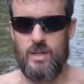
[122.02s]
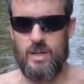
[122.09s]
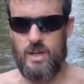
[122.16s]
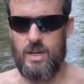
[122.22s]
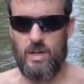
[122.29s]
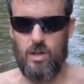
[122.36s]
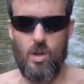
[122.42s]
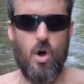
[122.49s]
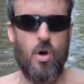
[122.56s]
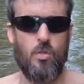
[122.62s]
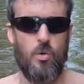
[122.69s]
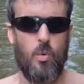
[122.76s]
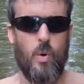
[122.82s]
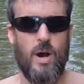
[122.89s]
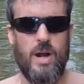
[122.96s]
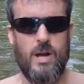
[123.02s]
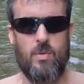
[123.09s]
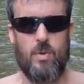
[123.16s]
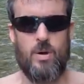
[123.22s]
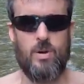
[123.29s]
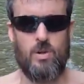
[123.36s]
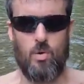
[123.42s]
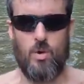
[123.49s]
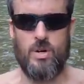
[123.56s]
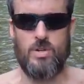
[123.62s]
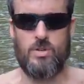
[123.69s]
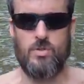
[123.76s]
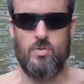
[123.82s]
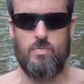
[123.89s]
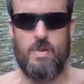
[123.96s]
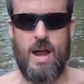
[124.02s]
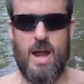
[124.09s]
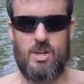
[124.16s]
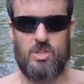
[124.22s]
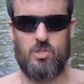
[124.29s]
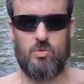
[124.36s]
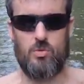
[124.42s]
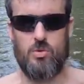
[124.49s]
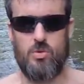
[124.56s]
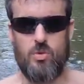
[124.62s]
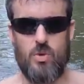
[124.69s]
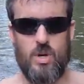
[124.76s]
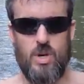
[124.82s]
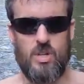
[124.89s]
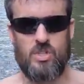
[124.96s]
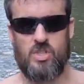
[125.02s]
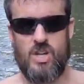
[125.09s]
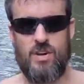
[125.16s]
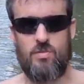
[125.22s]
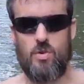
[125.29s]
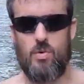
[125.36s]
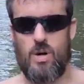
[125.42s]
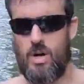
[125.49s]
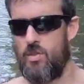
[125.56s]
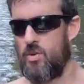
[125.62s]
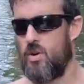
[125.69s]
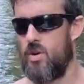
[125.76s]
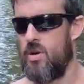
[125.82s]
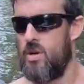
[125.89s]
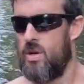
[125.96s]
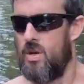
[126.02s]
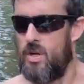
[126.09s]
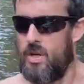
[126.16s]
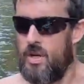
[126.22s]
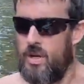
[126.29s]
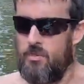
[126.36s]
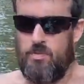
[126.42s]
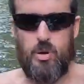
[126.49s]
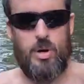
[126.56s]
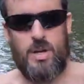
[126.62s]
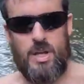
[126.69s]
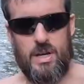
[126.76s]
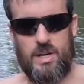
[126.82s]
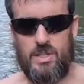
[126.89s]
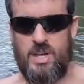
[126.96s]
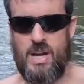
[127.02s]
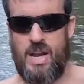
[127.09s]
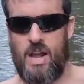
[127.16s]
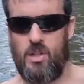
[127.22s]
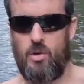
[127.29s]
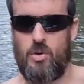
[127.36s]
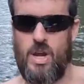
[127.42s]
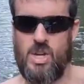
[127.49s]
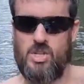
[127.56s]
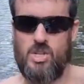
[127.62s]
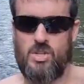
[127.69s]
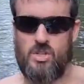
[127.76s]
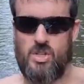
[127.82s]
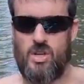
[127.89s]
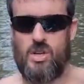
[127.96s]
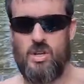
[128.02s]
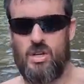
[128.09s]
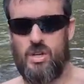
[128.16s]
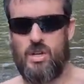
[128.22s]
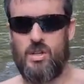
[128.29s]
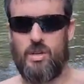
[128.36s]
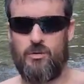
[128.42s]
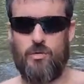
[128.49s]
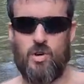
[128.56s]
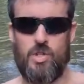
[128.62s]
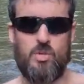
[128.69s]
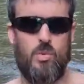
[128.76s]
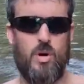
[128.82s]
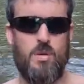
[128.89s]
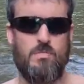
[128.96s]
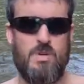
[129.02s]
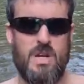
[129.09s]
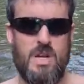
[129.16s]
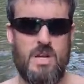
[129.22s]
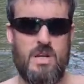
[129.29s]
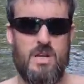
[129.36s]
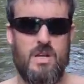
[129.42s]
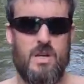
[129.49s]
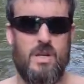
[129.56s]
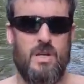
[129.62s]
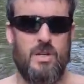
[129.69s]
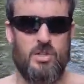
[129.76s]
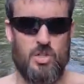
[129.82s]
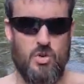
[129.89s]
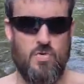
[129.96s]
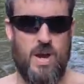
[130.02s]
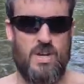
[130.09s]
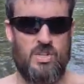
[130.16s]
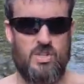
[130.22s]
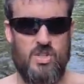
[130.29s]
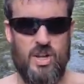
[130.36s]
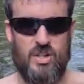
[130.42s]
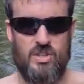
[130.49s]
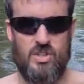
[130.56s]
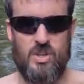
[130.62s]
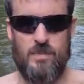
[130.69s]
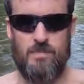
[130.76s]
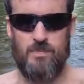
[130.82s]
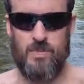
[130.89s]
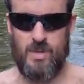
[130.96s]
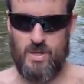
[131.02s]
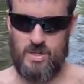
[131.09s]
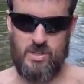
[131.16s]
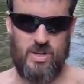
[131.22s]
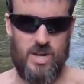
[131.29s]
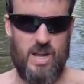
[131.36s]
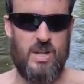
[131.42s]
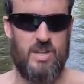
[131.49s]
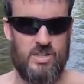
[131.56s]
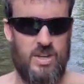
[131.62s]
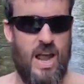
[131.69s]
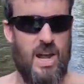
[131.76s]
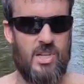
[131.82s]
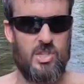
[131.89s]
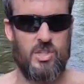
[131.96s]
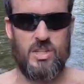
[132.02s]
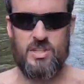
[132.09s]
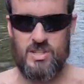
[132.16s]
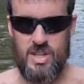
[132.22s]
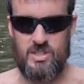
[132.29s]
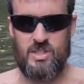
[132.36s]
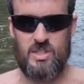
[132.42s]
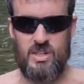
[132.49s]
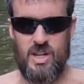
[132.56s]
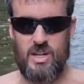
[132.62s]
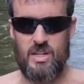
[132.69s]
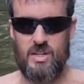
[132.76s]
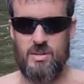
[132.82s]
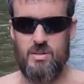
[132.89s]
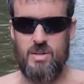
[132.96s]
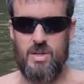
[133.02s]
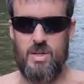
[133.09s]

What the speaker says: And along the way, we are going to pass through several other put in and take out locations. The first one being 296. It is actually a designated